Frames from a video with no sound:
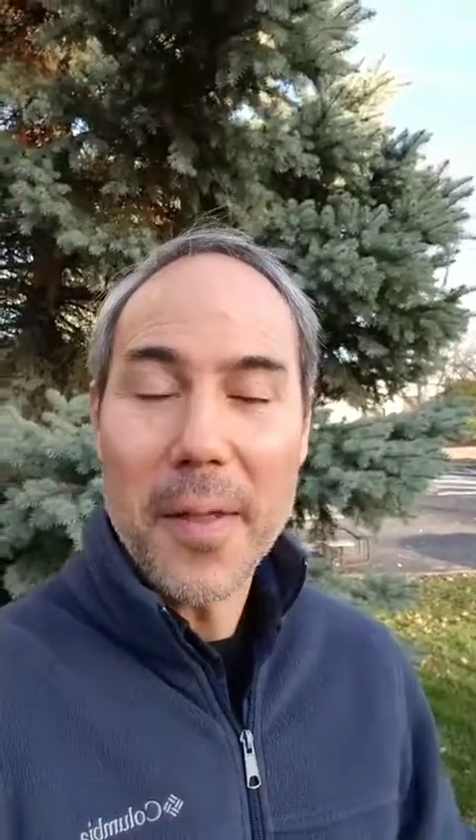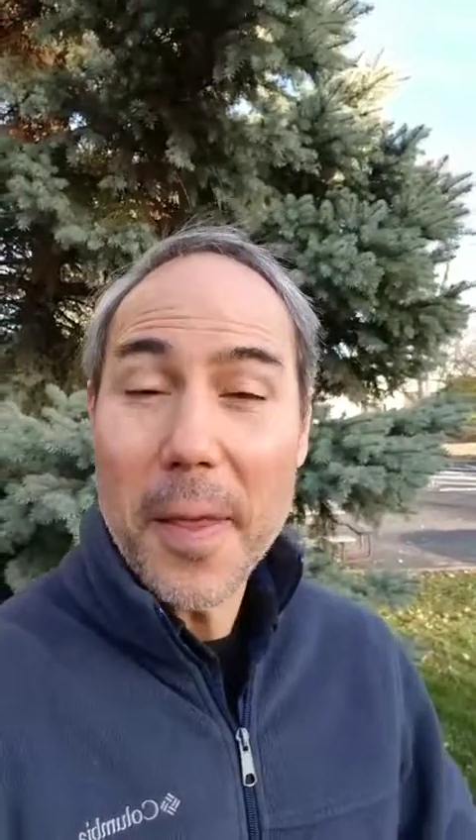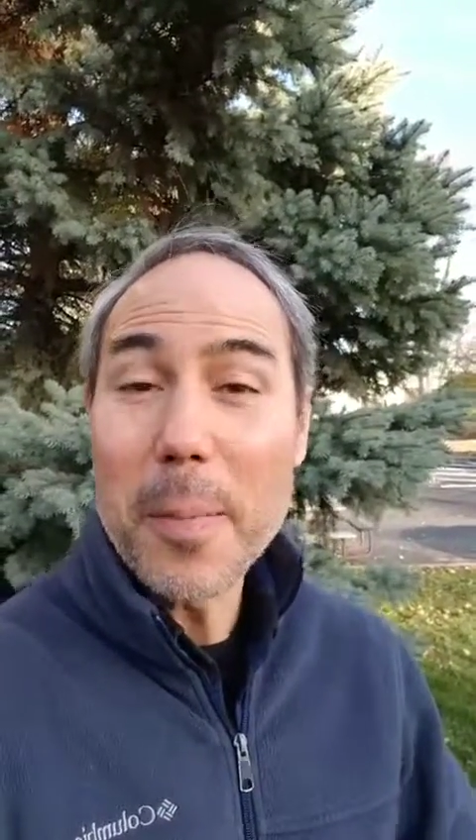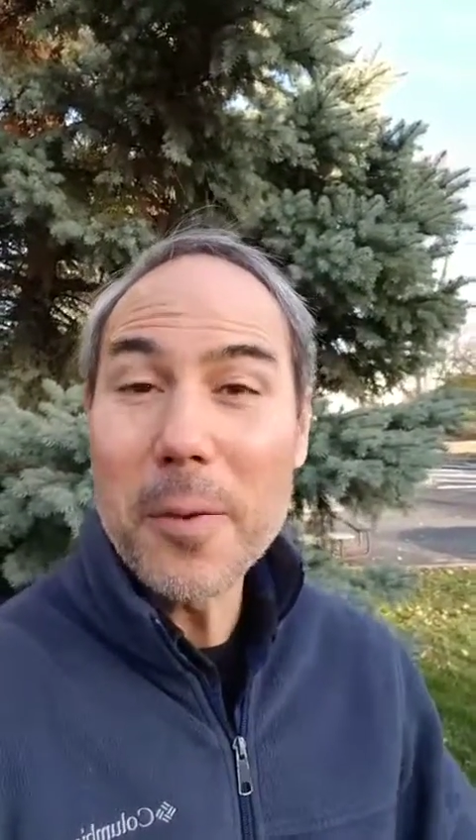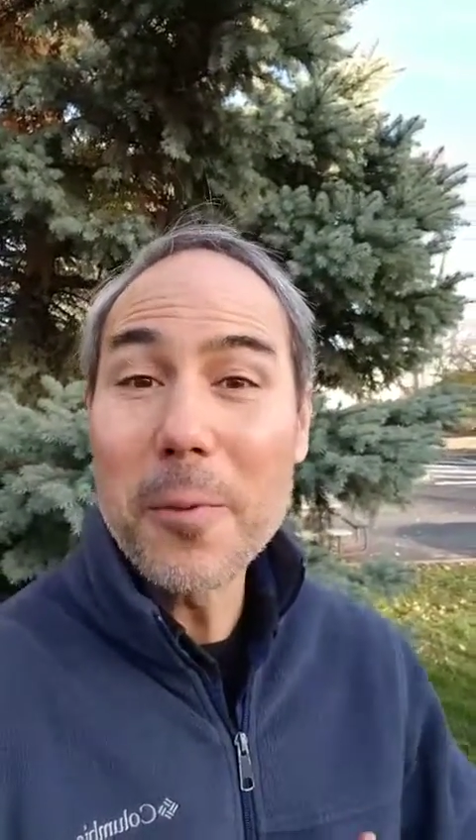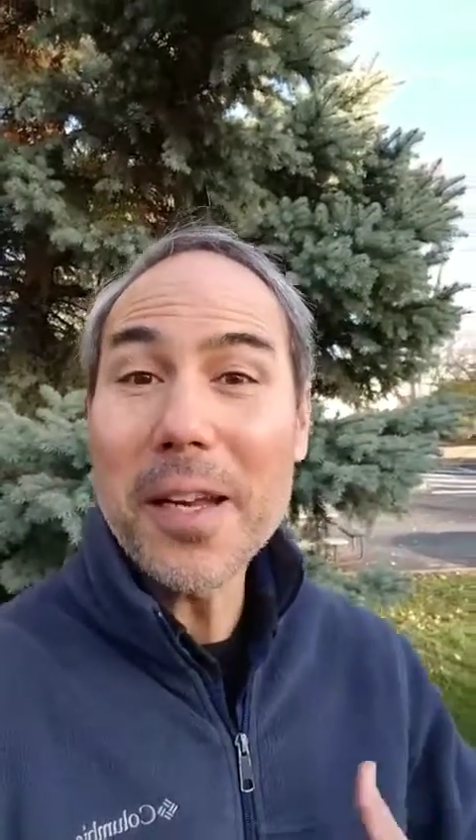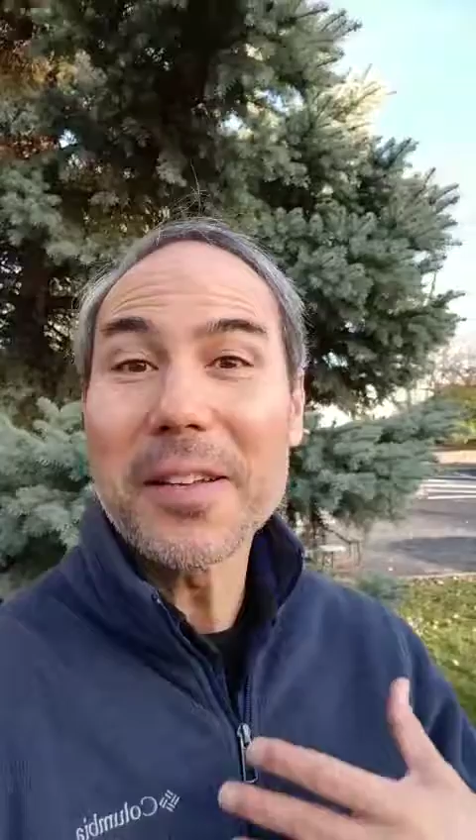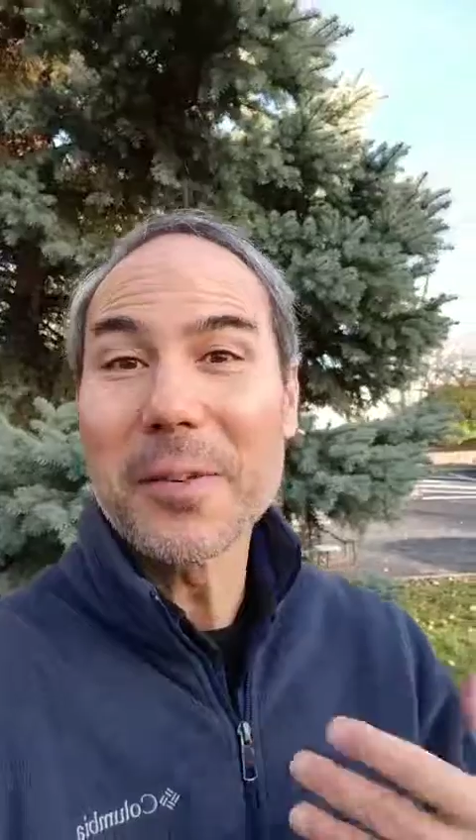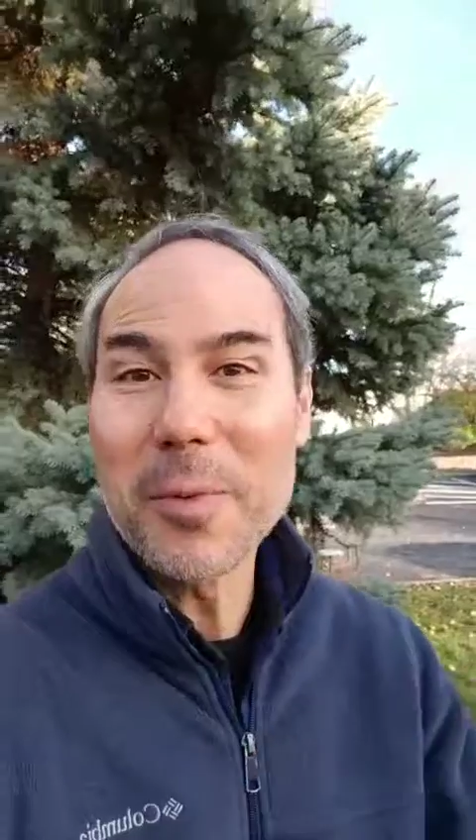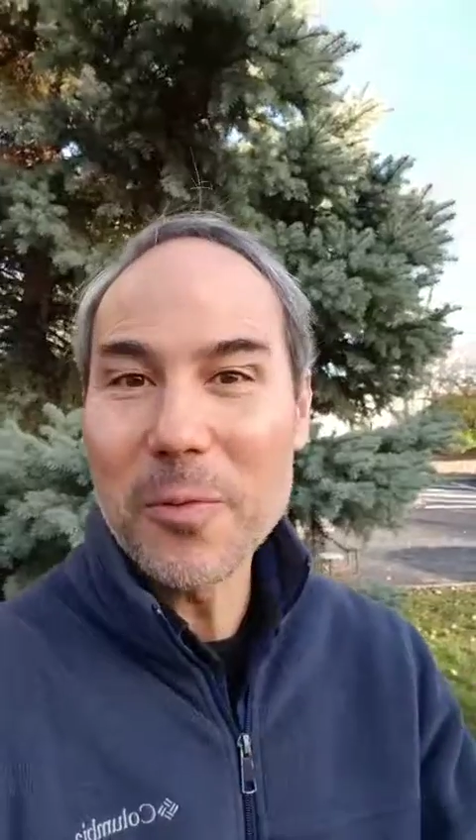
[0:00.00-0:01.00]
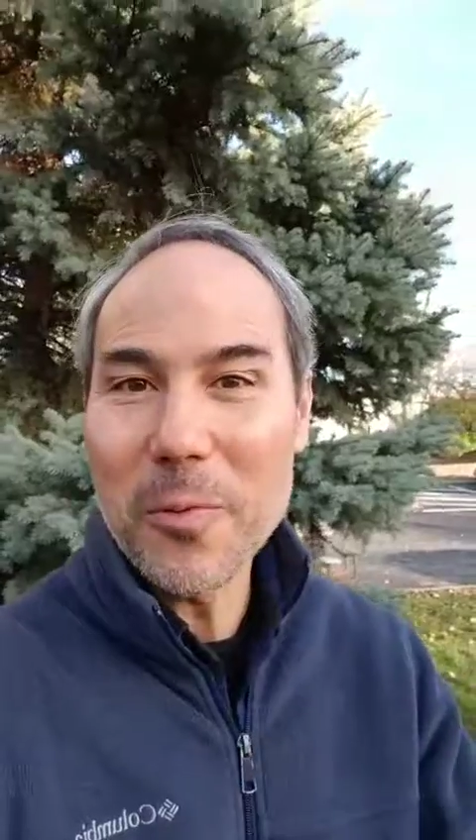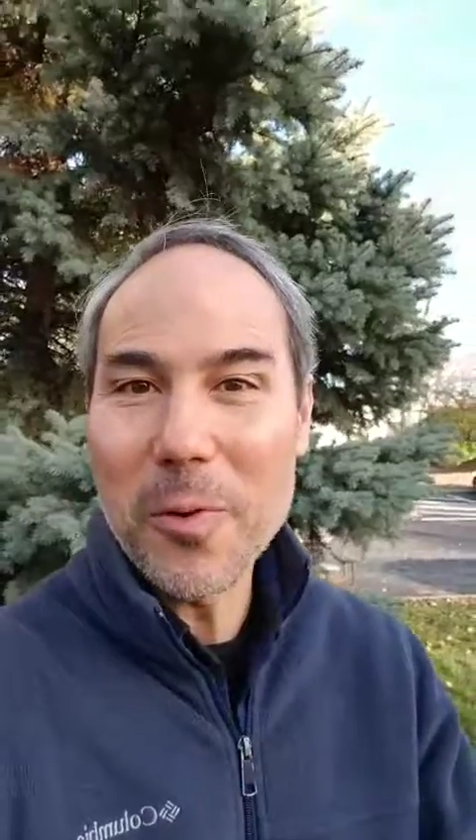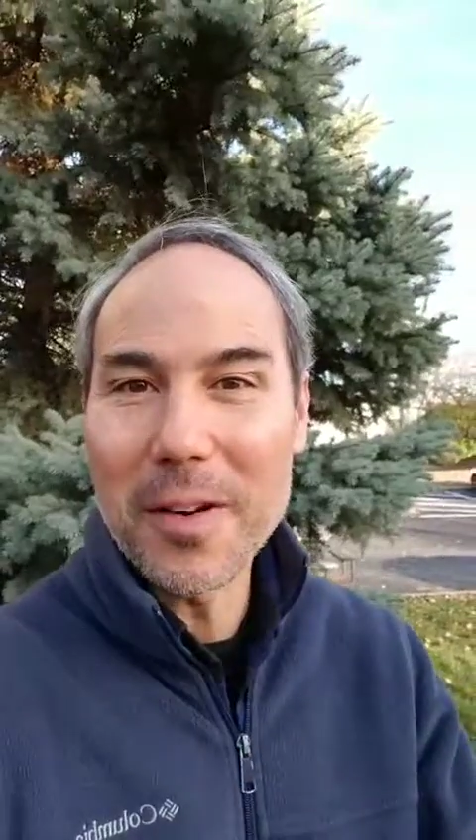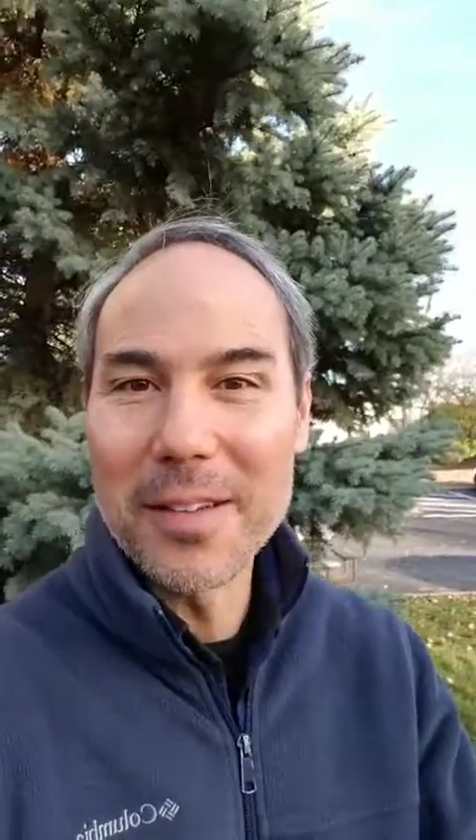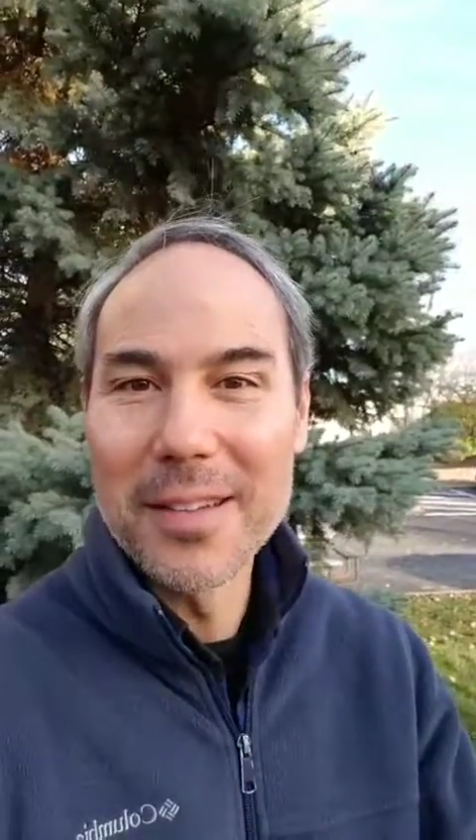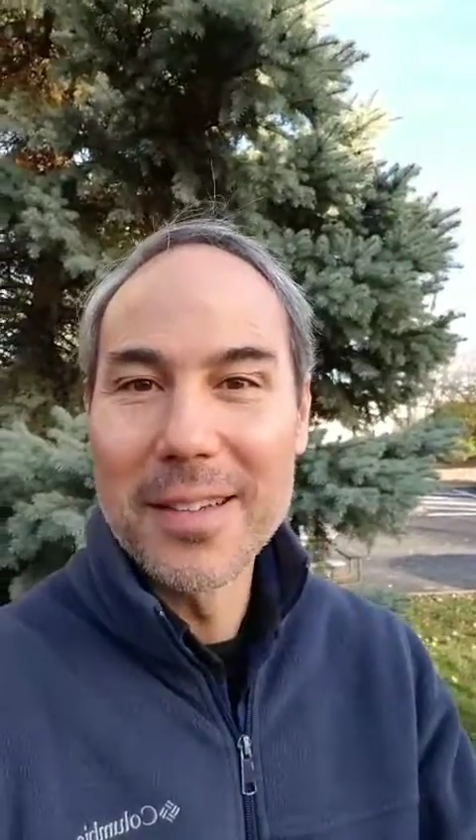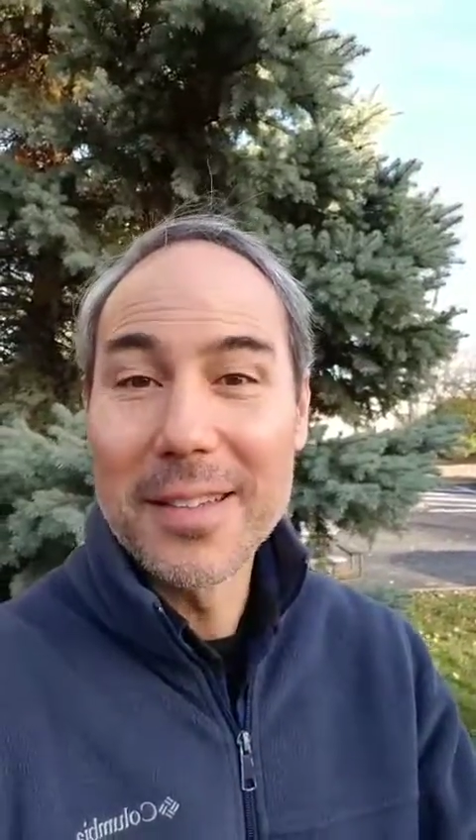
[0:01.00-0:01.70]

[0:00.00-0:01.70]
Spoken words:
and then be ready to move forward?